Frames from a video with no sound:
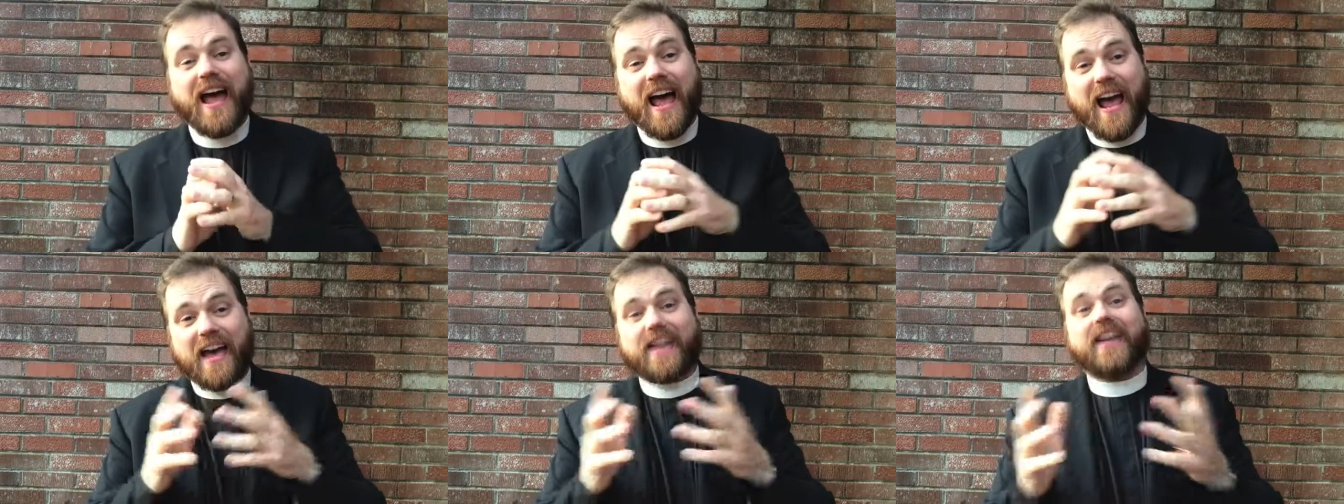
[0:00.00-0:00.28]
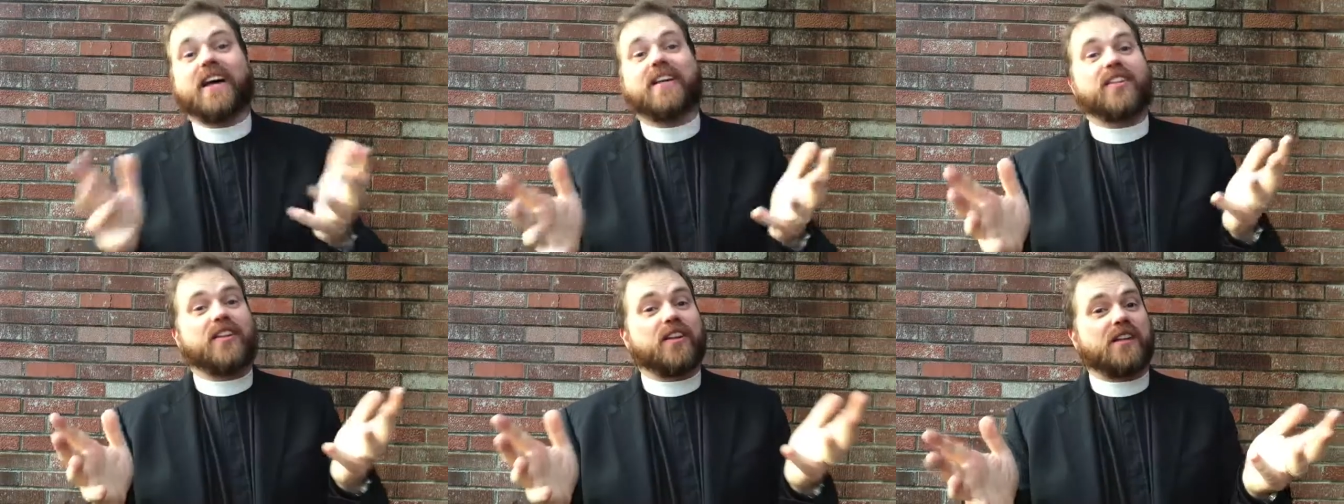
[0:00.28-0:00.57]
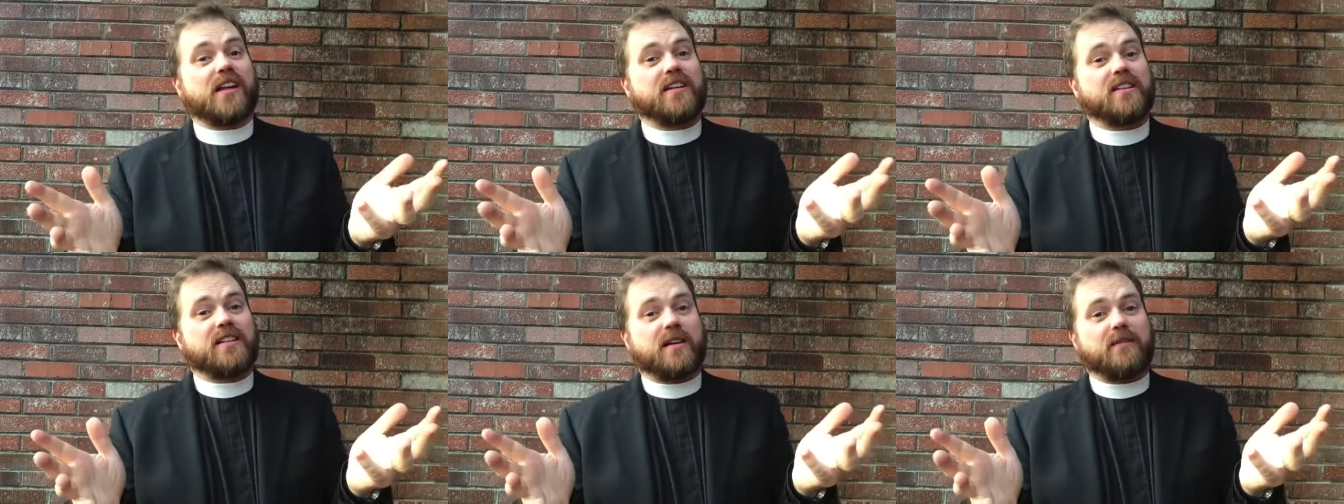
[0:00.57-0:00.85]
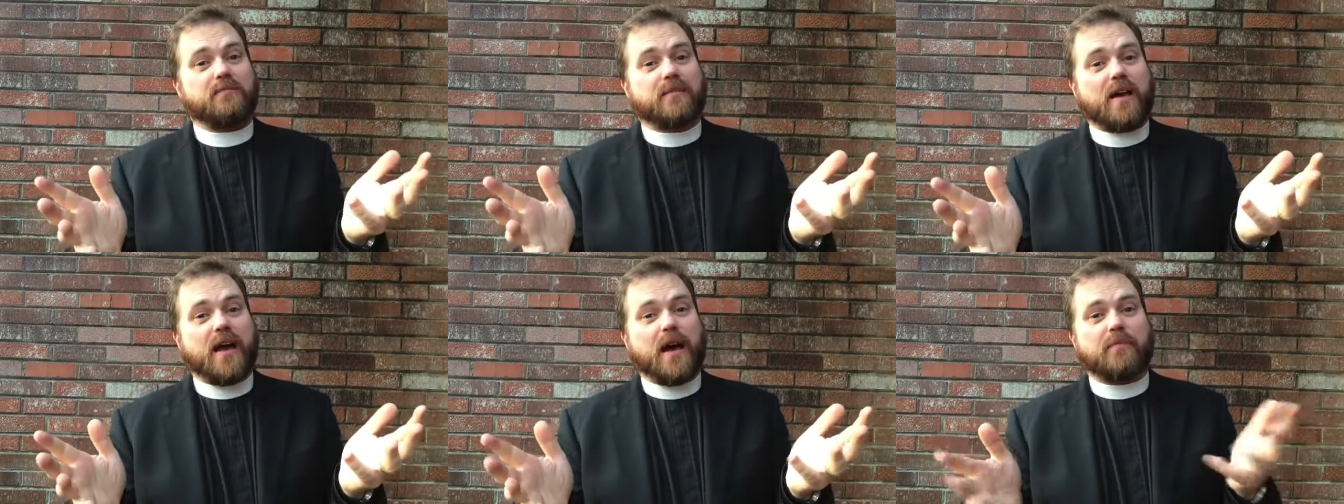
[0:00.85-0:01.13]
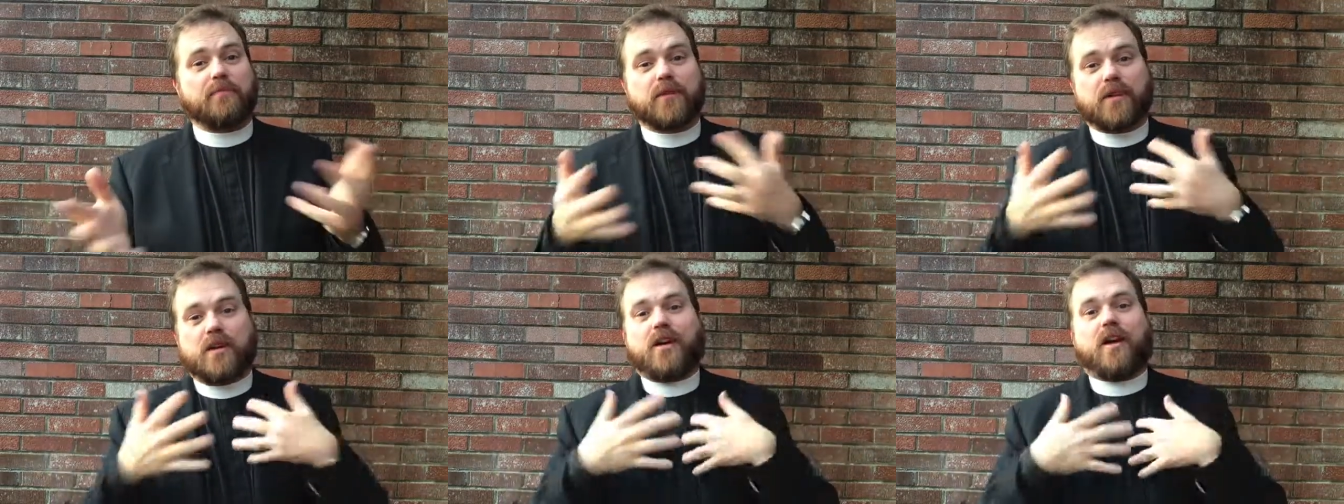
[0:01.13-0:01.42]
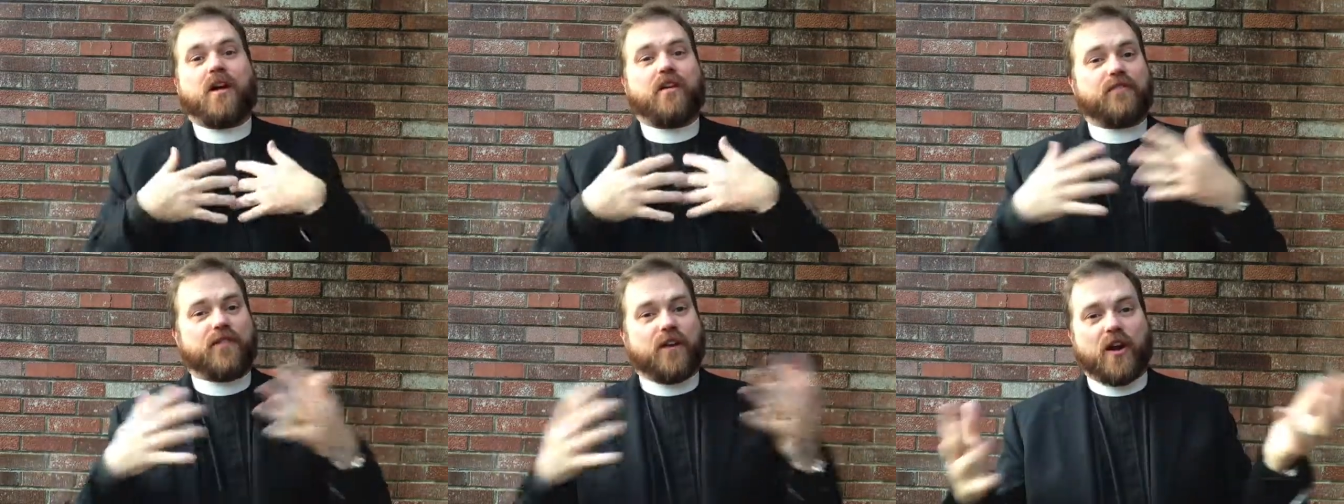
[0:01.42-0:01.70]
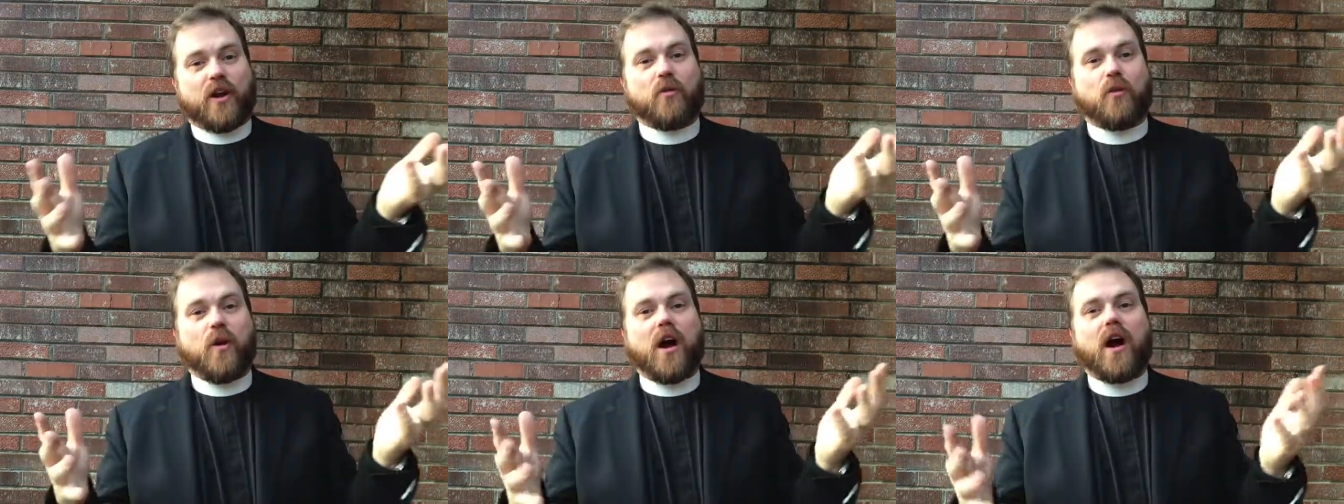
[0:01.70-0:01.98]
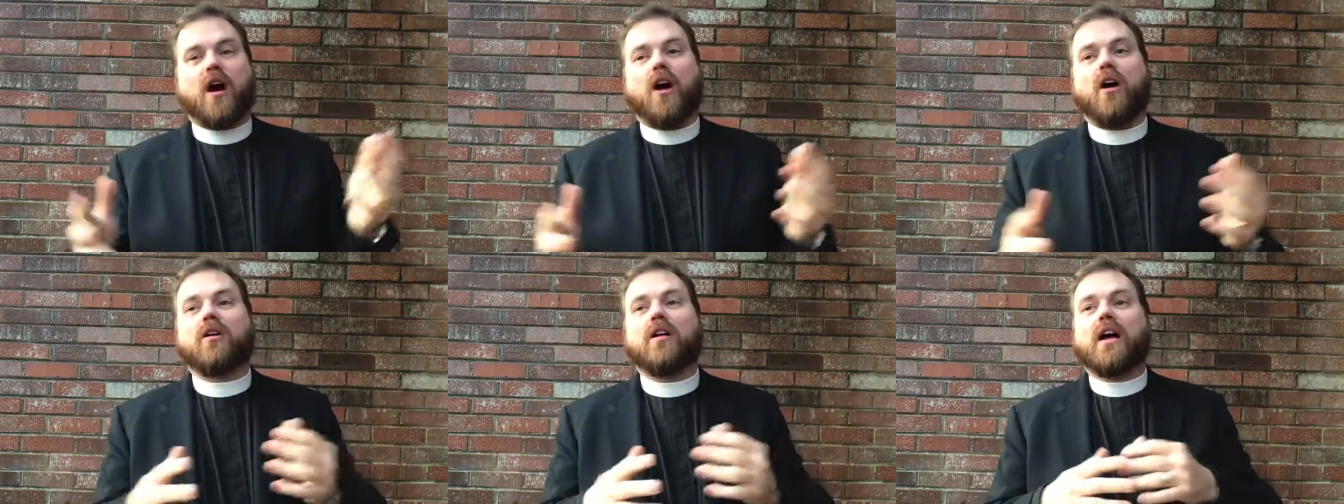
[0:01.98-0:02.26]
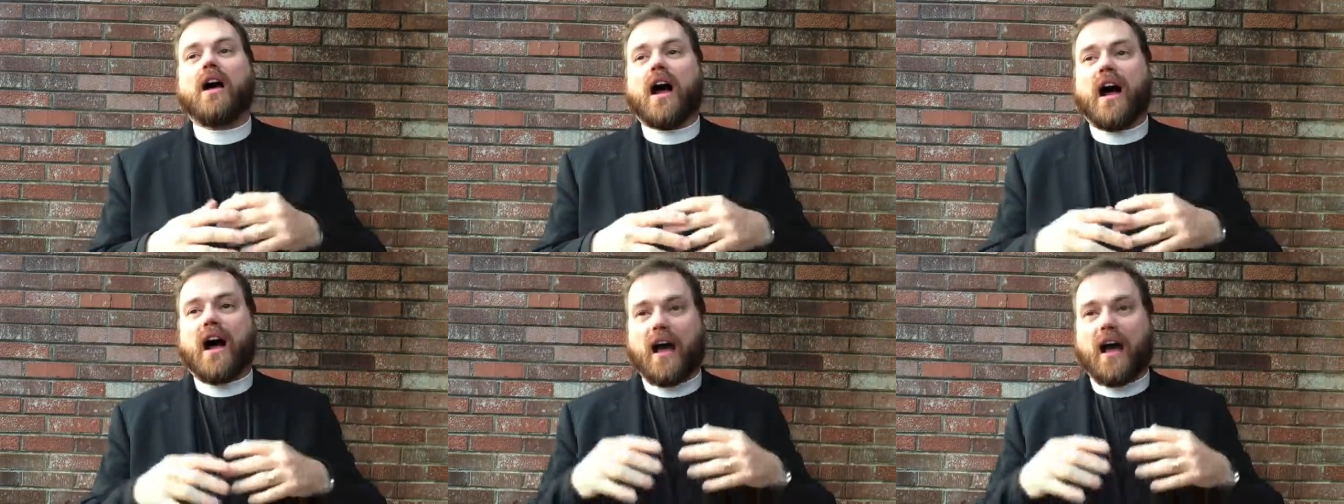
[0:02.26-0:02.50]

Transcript: And I thought they set me up very well.